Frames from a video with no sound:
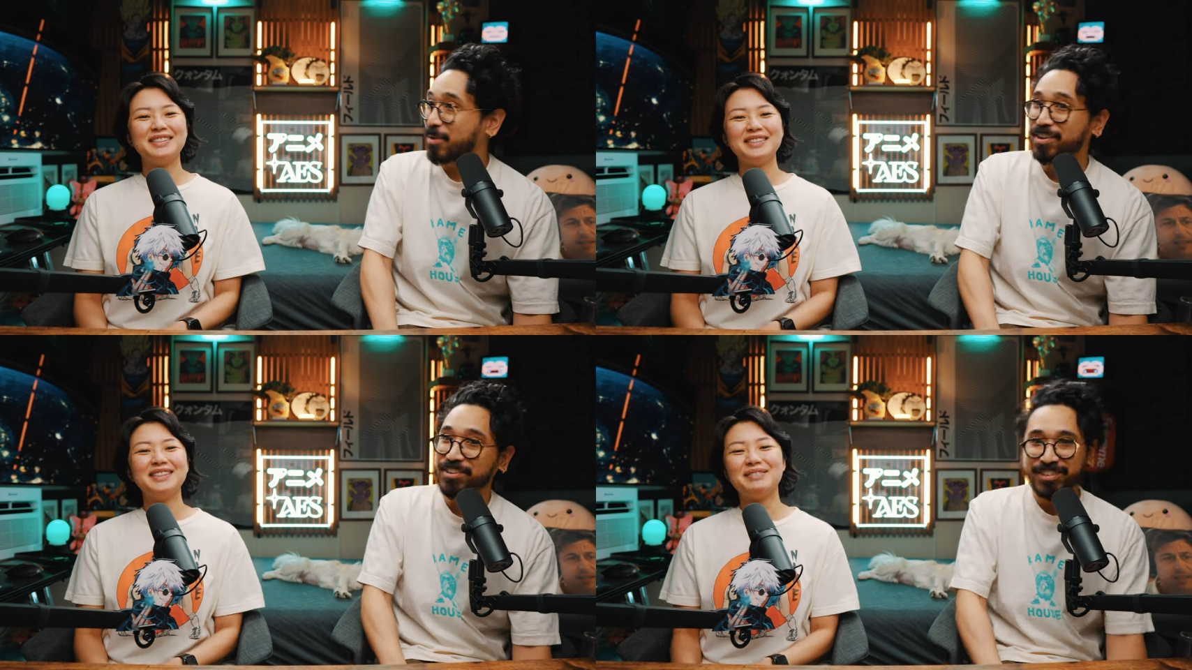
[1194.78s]

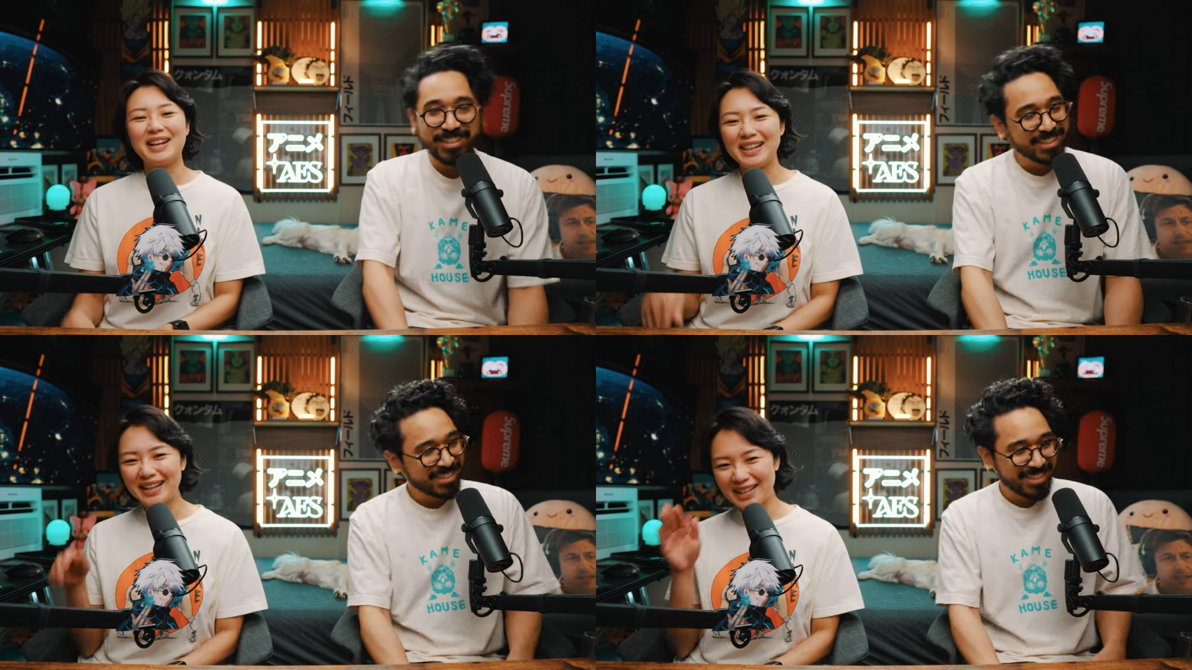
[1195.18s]
Speaker 1: honored. But I
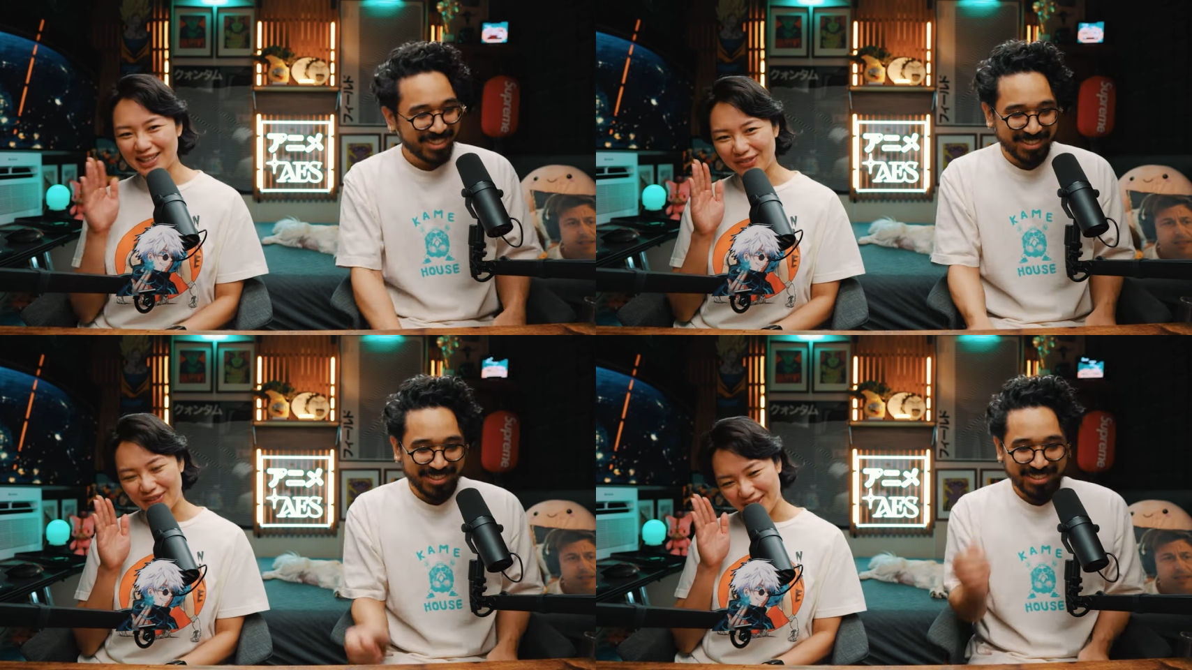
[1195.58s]
like his
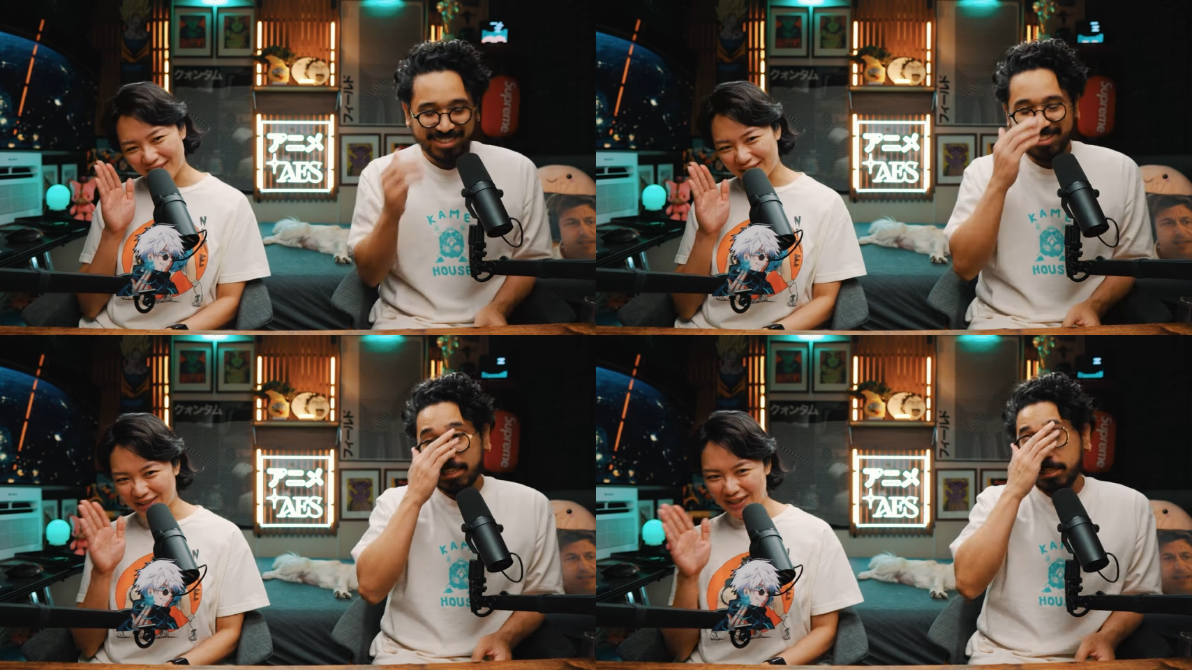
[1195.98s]
face
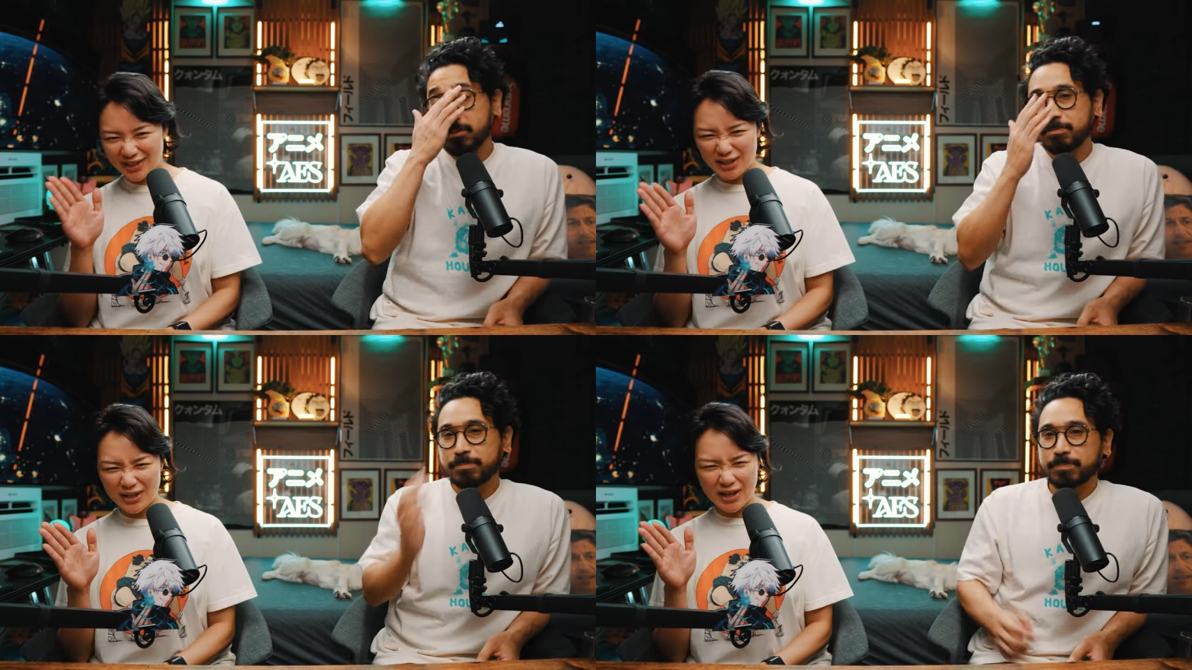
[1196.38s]
as he like
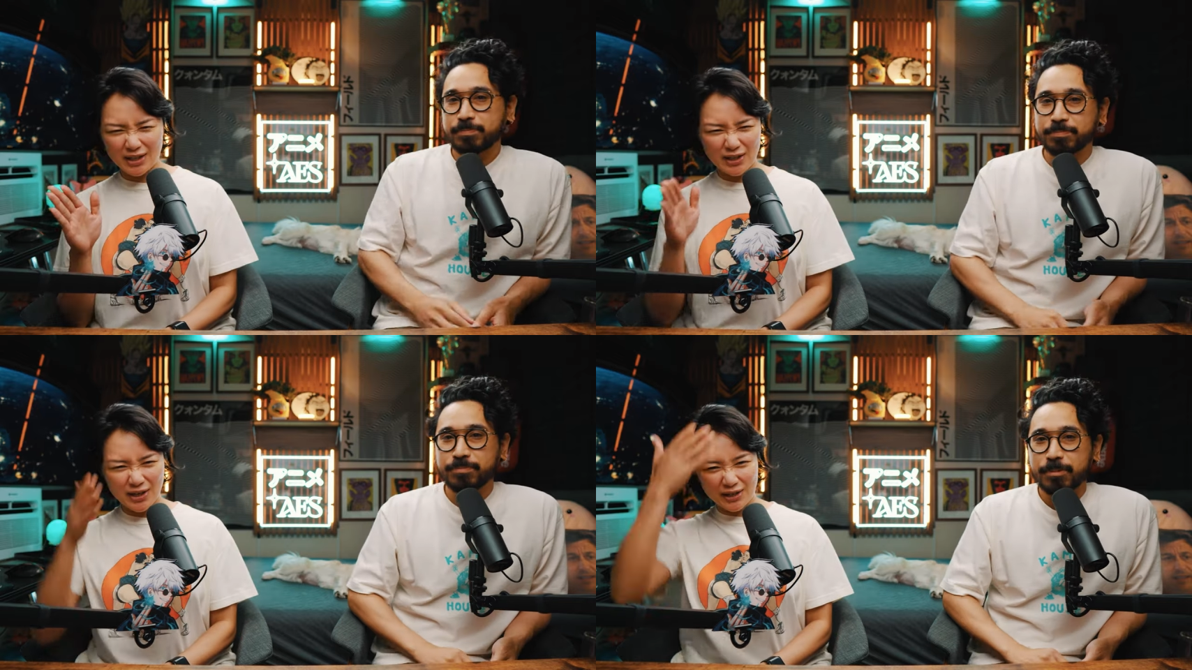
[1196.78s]

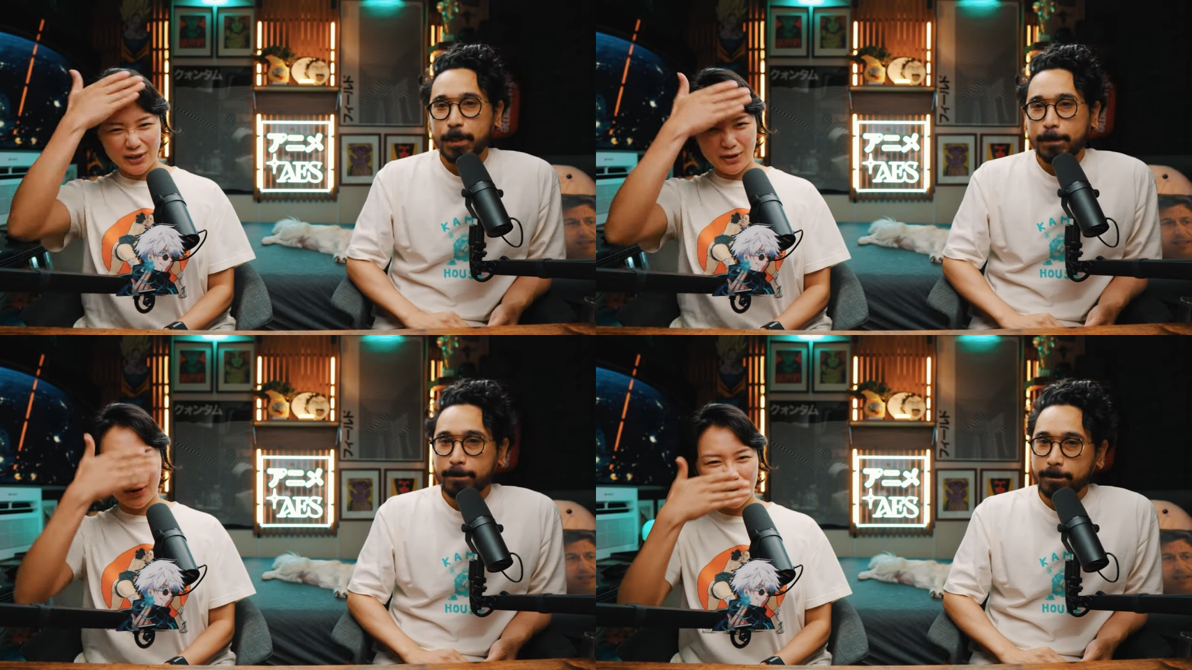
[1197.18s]
slides in and it's
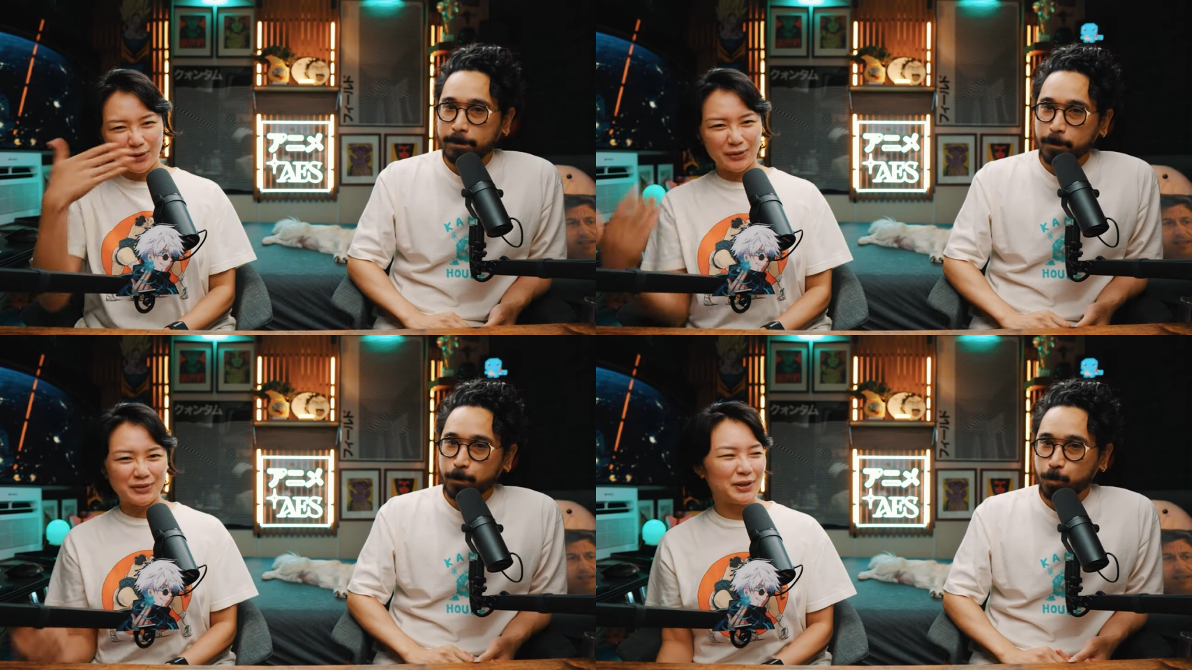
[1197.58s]
like
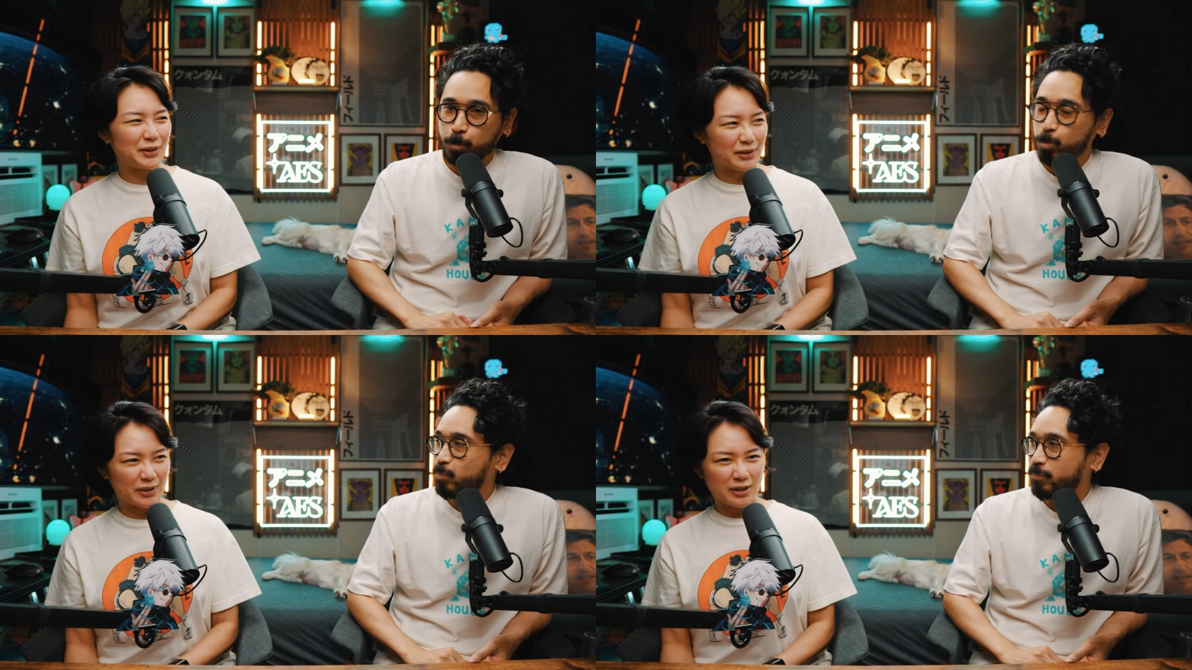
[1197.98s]
all
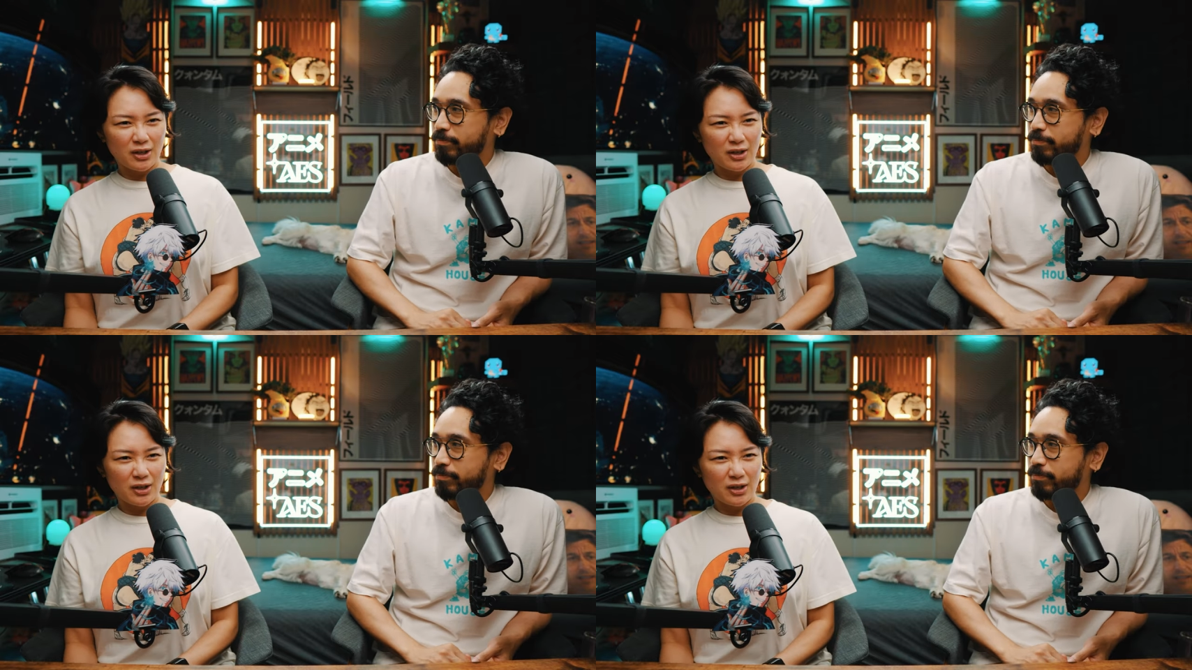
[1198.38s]
dark, like